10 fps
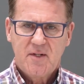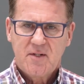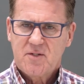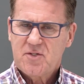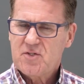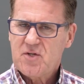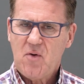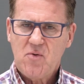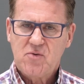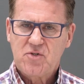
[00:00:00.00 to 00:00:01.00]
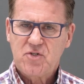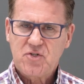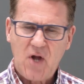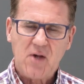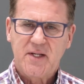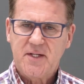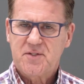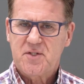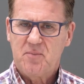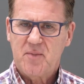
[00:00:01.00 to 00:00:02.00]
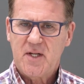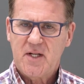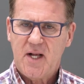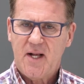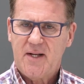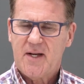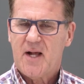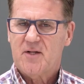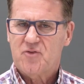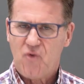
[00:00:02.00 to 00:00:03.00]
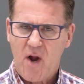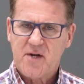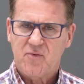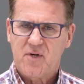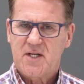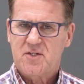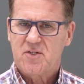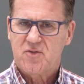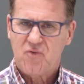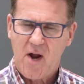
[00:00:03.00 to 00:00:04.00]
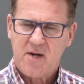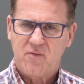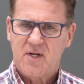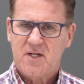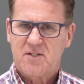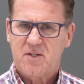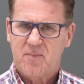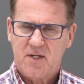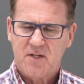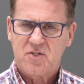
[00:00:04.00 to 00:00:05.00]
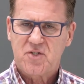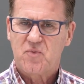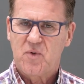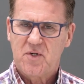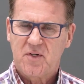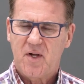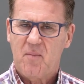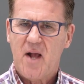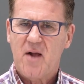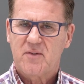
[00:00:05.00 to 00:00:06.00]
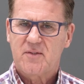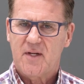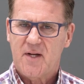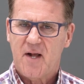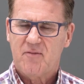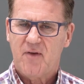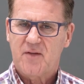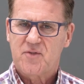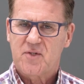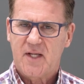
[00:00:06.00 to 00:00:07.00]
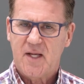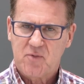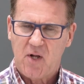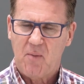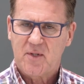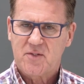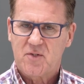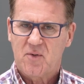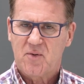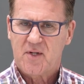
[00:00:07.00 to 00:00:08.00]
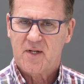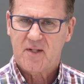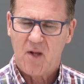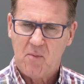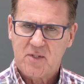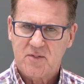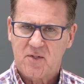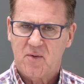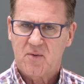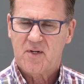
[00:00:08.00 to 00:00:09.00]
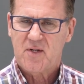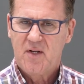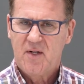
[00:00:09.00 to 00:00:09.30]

so stuck into me, and I try to release it, but it just wouldn't come out. And I've had to keep coming to the Lord